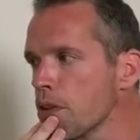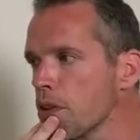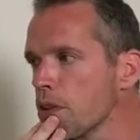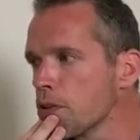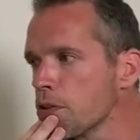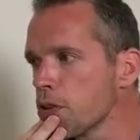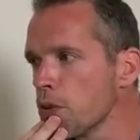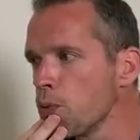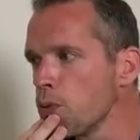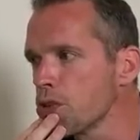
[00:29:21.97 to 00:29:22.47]

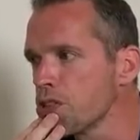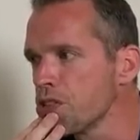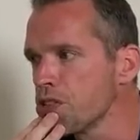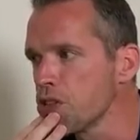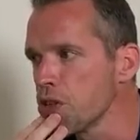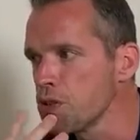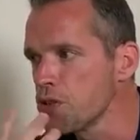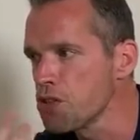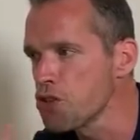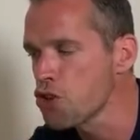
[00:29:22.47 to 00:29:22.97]
So what to
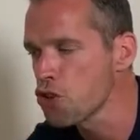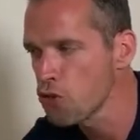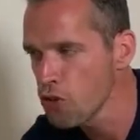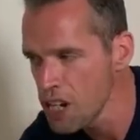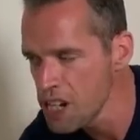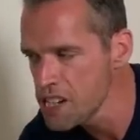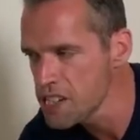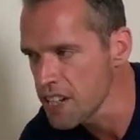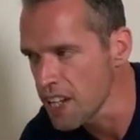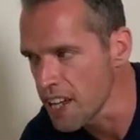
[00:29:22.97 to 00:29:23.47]
do to
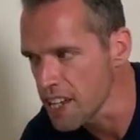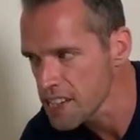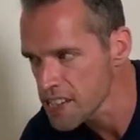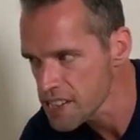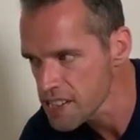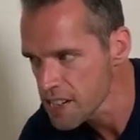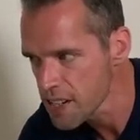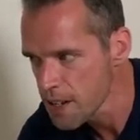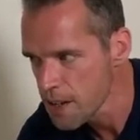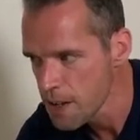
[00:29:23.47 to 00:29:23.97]
treat
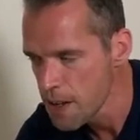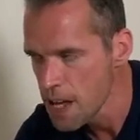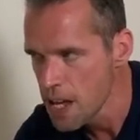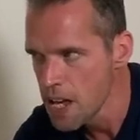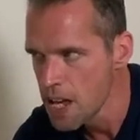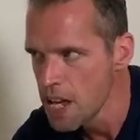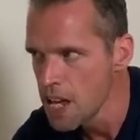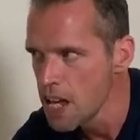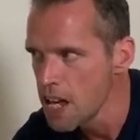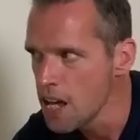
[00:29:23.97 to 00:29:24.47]
it?
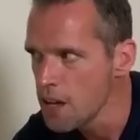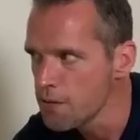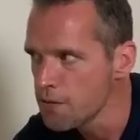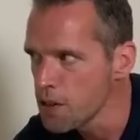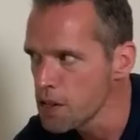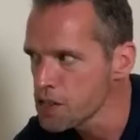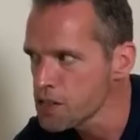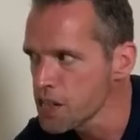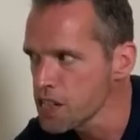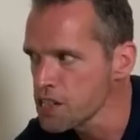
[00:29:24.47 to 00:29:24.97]

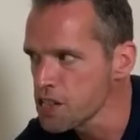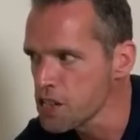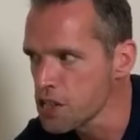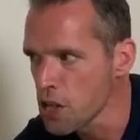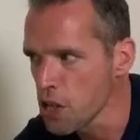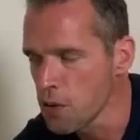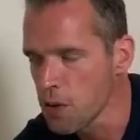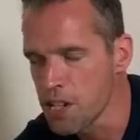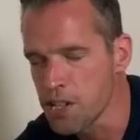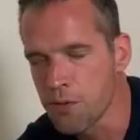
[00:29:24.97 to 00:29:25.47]
First thing to do
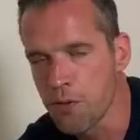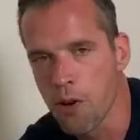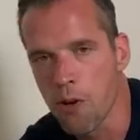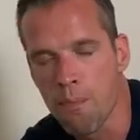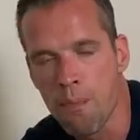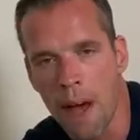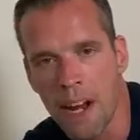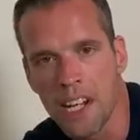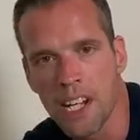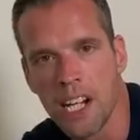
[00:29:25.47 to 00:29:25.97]
is
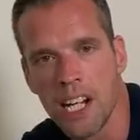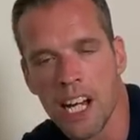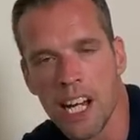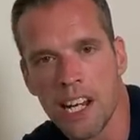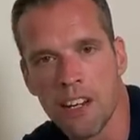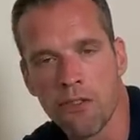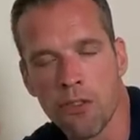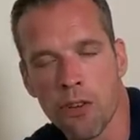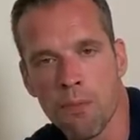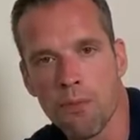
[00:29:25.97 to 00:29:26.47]

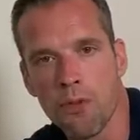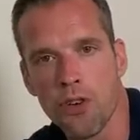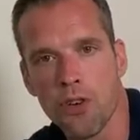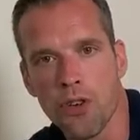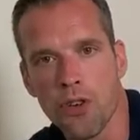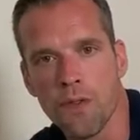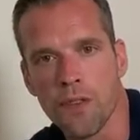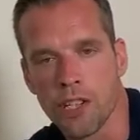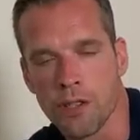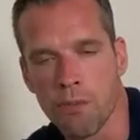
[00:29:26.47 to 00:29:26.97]
manually
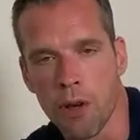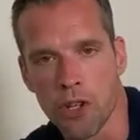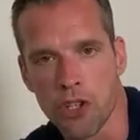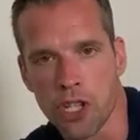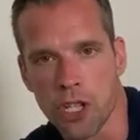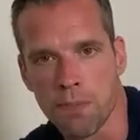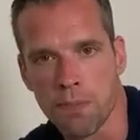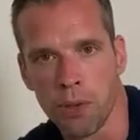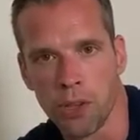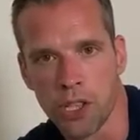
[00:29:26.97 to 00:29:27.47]
remove as much
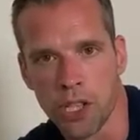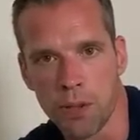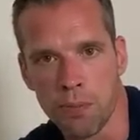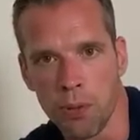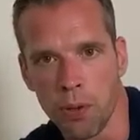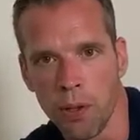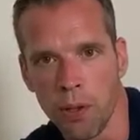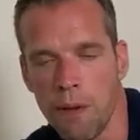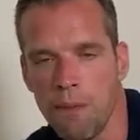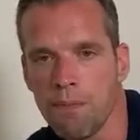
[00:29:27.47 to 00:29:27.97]
as
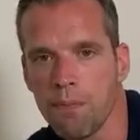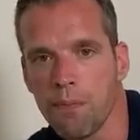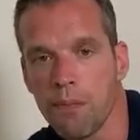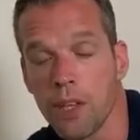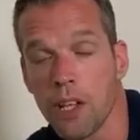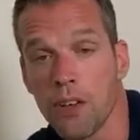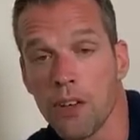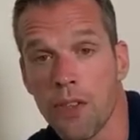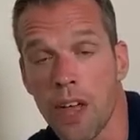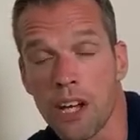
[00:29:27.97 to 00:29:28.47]
possible.
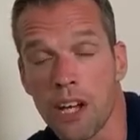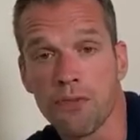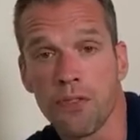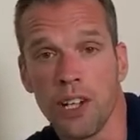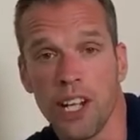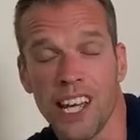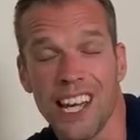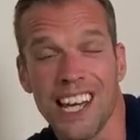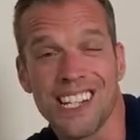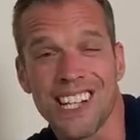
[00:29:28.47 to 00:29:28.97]

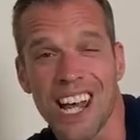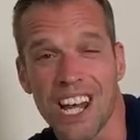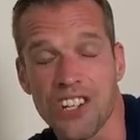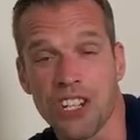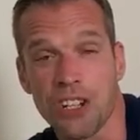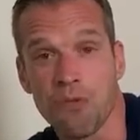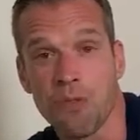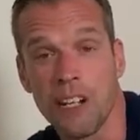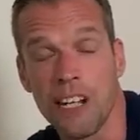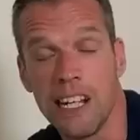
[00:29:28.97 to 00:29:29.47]
Thankfully, it is
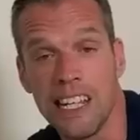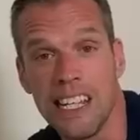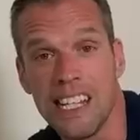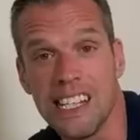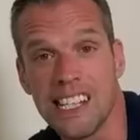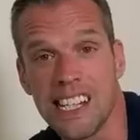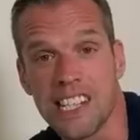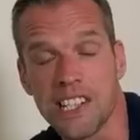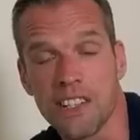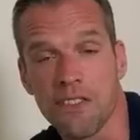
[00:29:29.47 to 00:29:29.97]
actually really
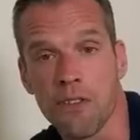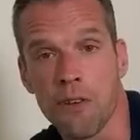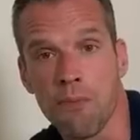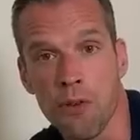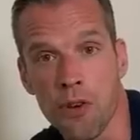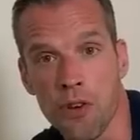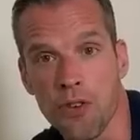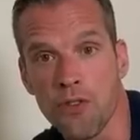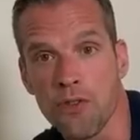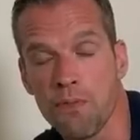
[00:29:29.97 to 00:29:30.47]
easy to
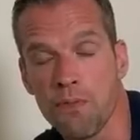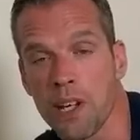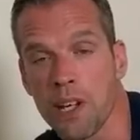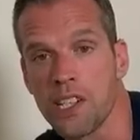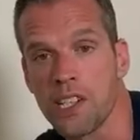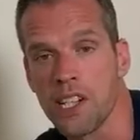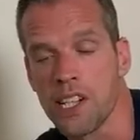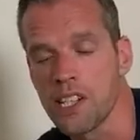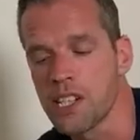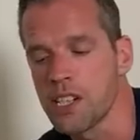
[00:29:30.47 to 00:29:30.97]
remove
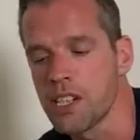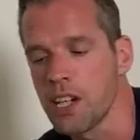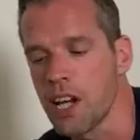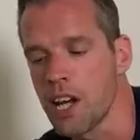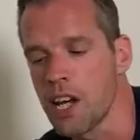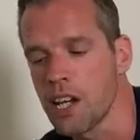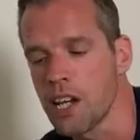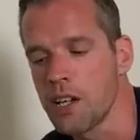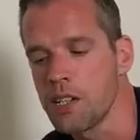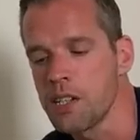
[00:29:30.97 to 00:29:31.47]
because
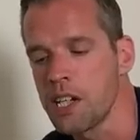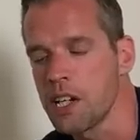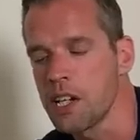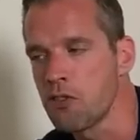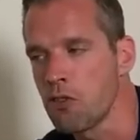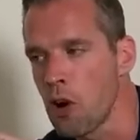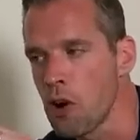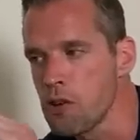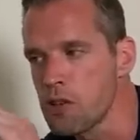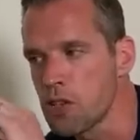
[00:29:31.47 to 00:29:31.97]
it
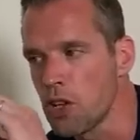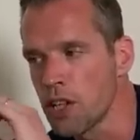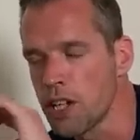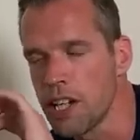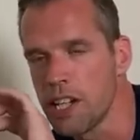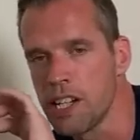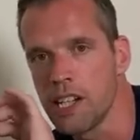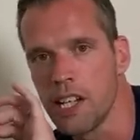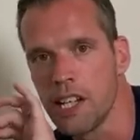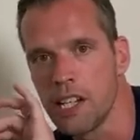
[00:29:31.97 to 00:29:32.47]
grows like
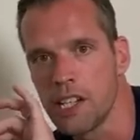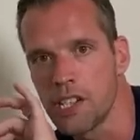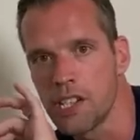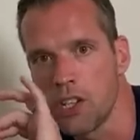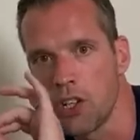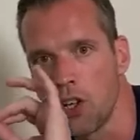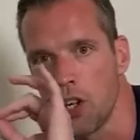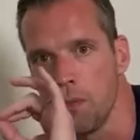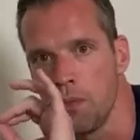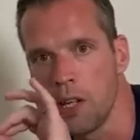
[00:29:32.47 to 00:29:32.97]
in
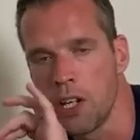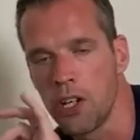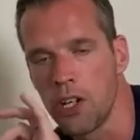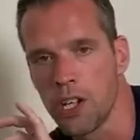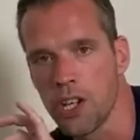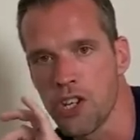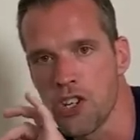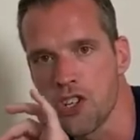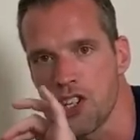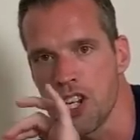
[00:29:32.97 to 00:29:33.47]
slimy kind
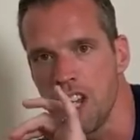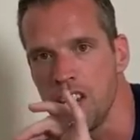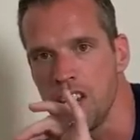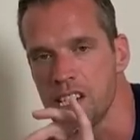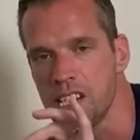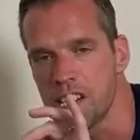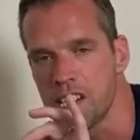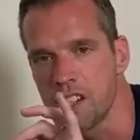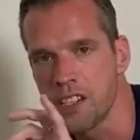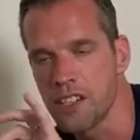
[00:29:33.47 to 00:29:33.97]
of
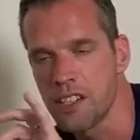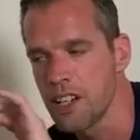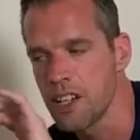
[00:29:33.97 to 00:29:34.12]
sheets,